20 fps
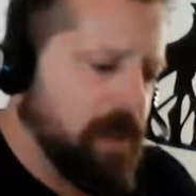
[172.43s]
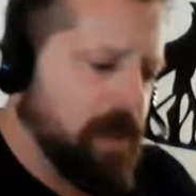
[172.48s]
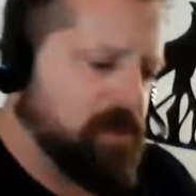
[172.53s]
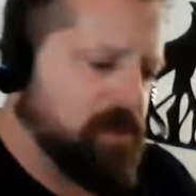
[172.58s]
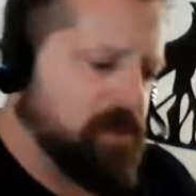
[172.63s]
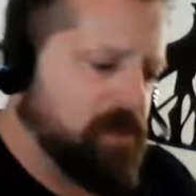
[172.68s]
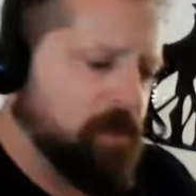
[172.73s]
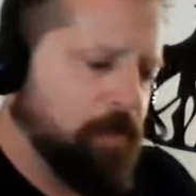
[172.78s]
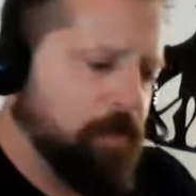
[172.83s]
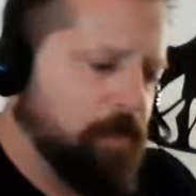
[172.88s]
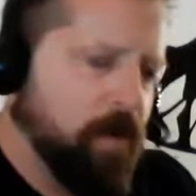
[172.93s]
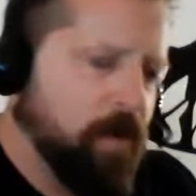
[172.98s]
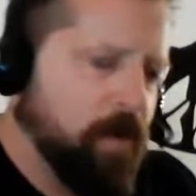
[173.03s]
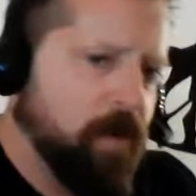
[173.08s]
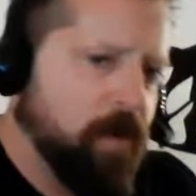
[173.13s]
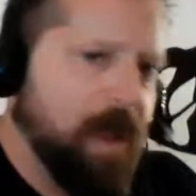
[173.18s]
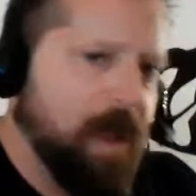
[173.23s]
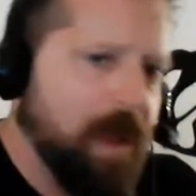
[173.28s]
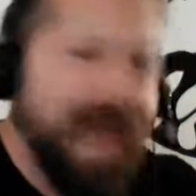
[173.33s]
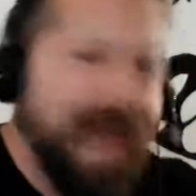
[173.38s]

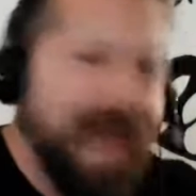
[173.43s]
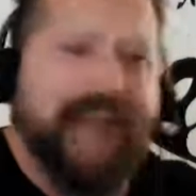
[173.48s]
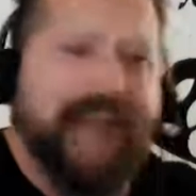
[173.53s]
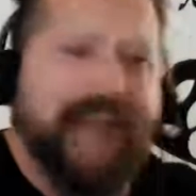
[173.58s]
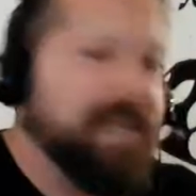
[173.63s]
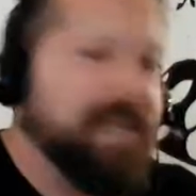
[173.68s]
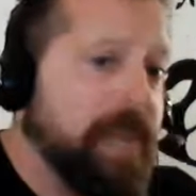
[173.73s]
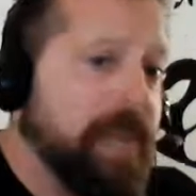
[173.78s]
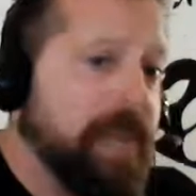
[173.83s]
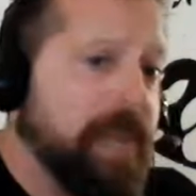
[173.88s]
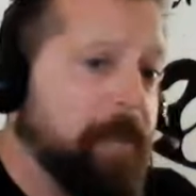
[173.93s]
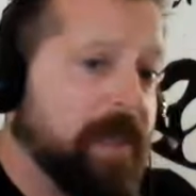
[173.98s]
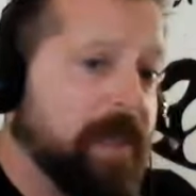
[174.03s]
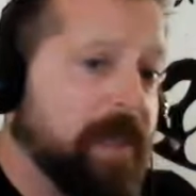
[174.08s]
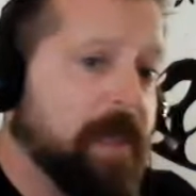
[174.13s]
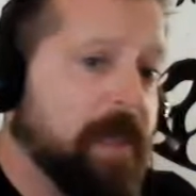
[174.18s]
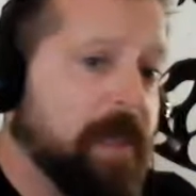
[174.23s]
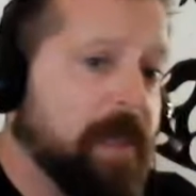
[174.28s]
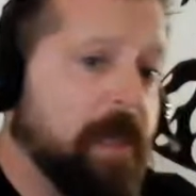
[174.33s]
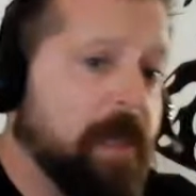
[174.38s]
super academic,
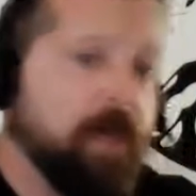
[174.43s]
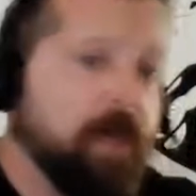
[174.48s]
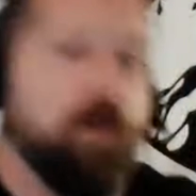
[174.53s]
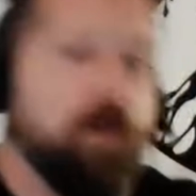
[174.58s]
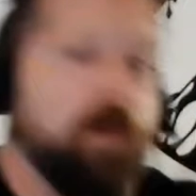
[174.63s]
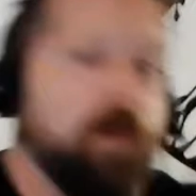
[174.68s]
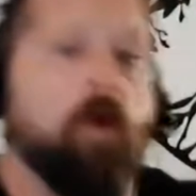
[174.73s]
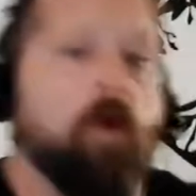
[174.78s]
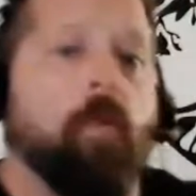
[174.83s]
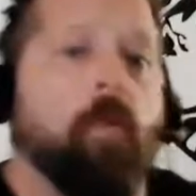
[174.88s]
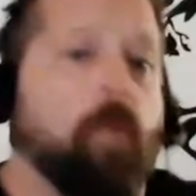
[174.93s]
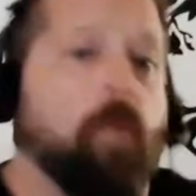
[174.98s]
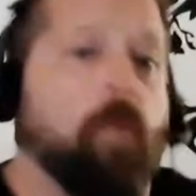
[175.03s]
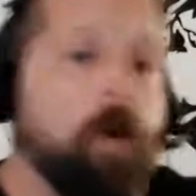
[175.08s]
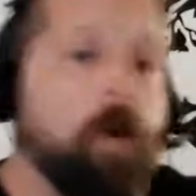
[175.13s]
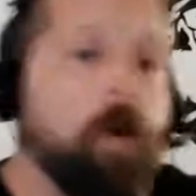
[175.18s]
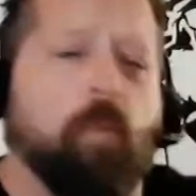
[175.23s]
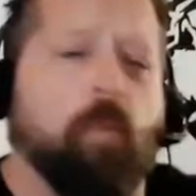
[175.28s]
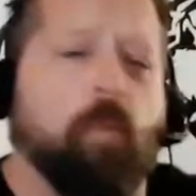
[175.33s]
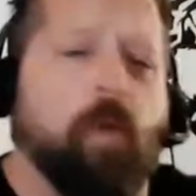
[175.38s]
you know,
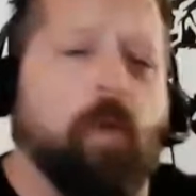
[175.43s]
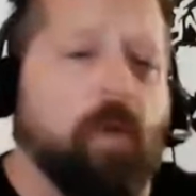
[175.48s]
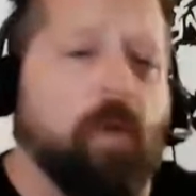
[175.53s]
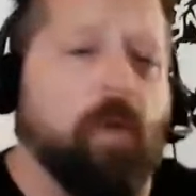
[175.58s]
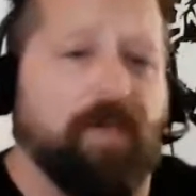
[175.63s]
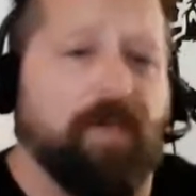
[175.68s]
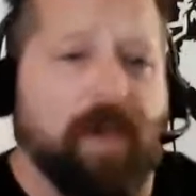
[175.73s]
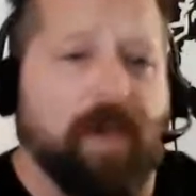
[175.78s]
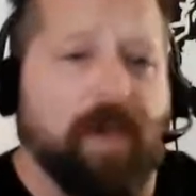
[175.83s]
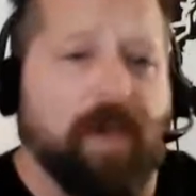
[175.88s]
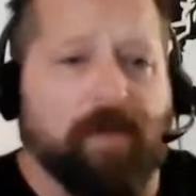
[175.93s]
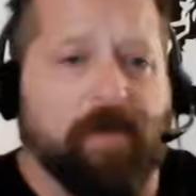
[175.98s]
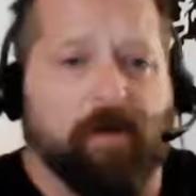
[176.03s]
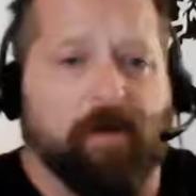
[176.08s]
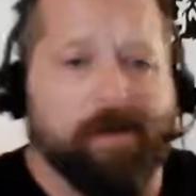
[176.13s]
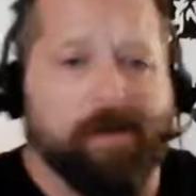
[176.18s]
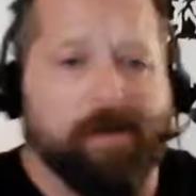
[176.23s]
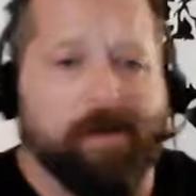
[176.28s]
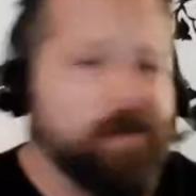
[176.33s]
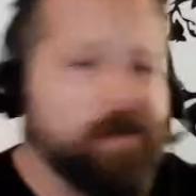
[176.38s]
one way or the
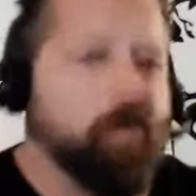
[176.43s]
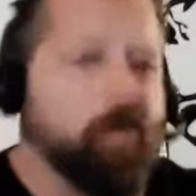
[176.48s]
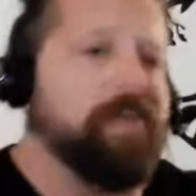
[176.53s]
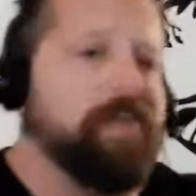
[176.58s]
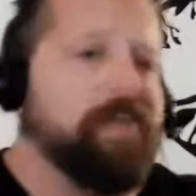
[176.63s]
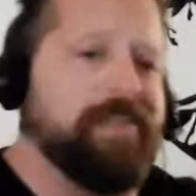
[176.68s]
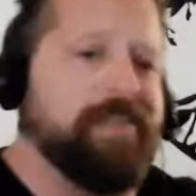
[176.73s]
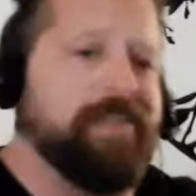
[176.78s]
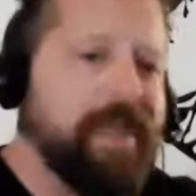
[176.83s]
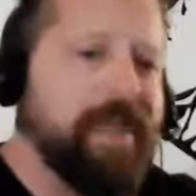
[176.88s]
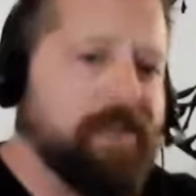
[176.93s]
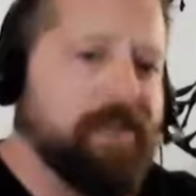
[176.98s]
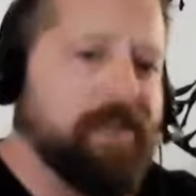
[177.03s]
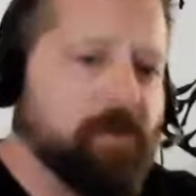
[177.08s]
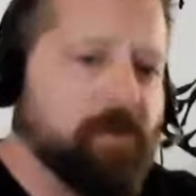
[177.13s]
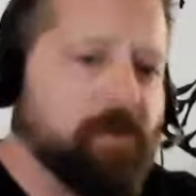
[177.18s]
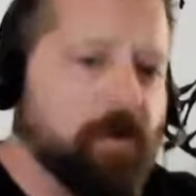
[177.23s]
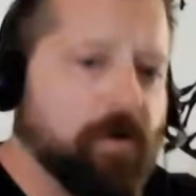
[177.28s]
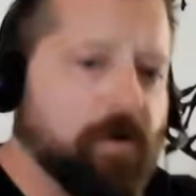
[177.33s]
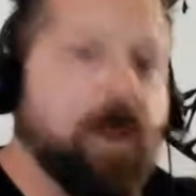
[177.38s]
other, a crazy
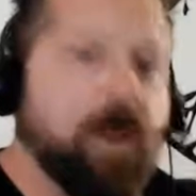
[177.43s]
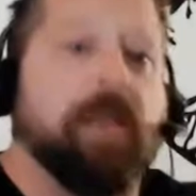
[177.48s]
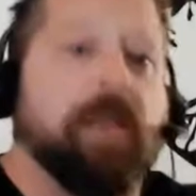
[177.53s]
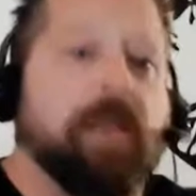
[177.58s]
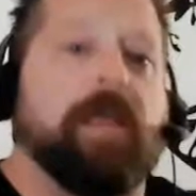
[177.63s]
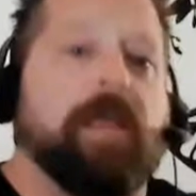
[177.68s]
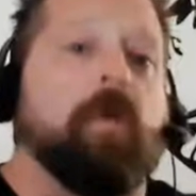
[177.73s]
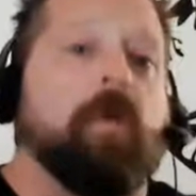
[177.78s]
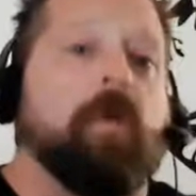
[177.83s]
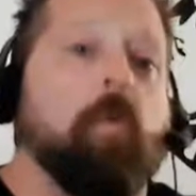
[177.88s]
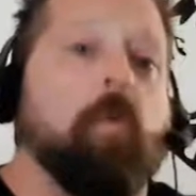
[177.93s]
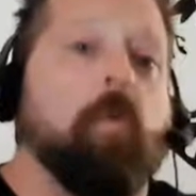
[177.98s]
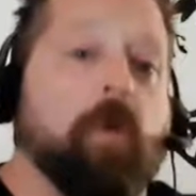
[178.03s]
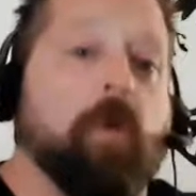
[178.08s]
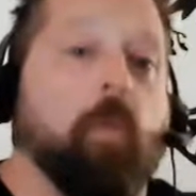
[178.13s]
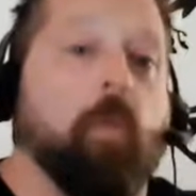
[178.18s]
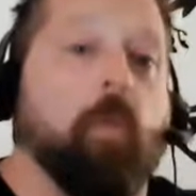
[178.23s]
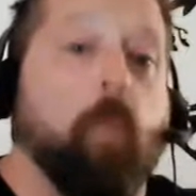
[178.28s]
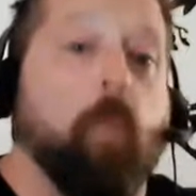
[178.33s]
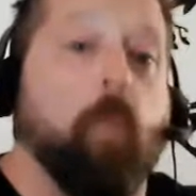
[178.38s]
dancer, like, you
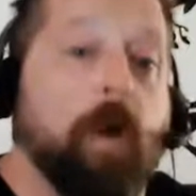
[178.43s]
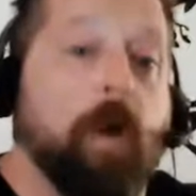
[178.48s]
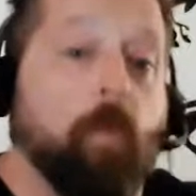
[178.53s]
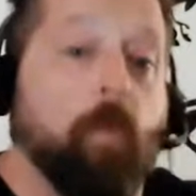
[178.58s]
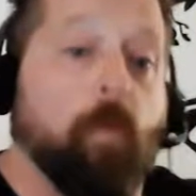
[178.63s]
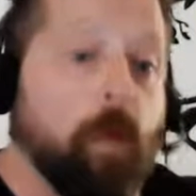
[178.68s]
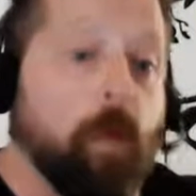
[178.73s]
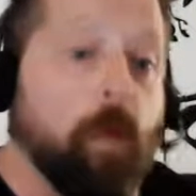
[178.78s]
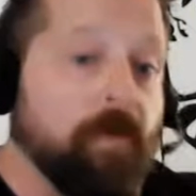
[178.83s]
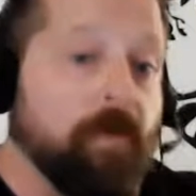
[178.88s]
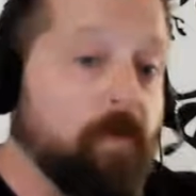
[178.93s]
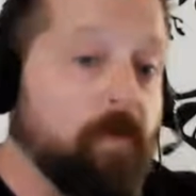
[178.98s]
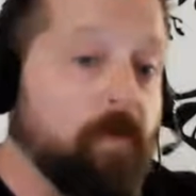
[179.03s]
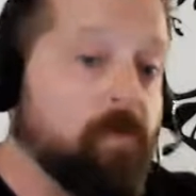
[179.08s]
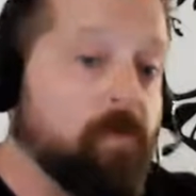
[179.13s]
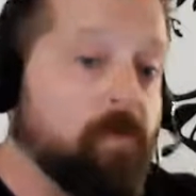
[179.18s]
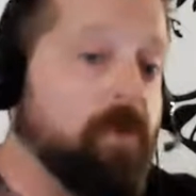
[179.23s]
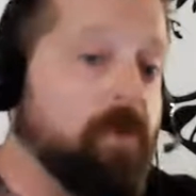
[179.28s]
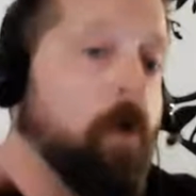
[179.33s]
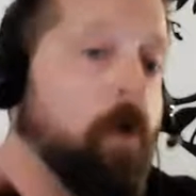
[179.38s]
know, one of
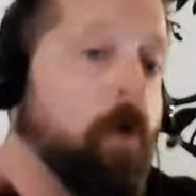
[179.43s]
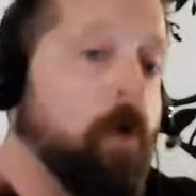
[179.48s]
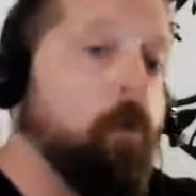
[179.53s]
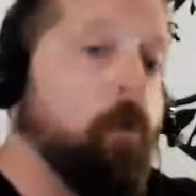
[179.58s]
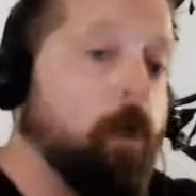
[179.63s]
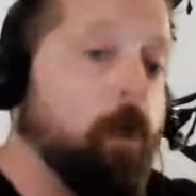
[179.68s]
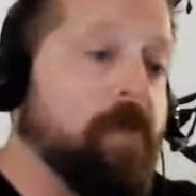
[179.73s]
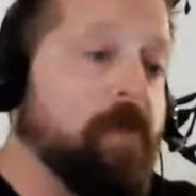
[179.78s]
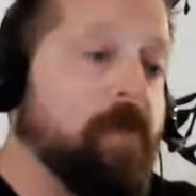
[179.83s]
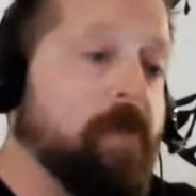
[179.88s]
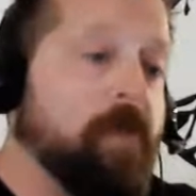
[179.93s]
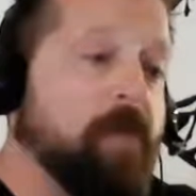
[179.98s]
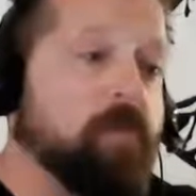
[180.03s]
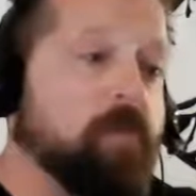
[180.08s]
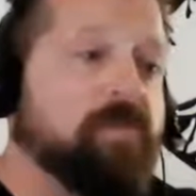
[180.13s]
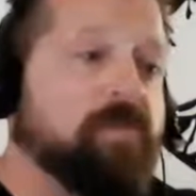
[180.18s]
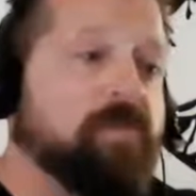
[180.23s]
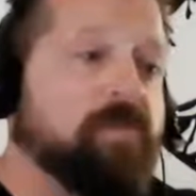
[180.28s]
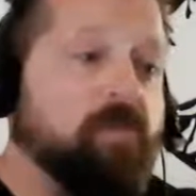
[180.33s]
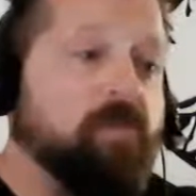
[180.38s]
those
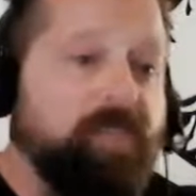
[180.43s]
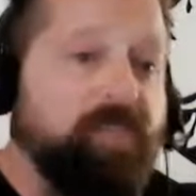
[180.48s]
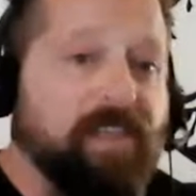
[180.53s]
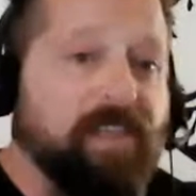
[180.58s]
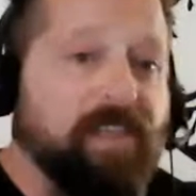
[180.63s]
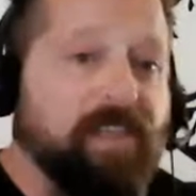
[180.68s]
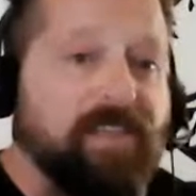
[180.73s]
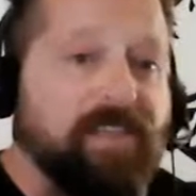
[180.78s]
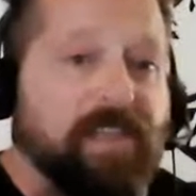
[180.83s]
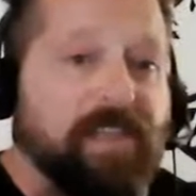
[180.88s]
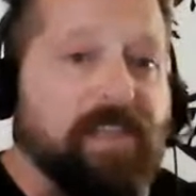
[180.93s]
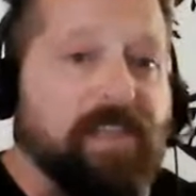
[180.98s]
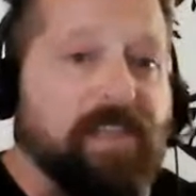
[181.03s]
things that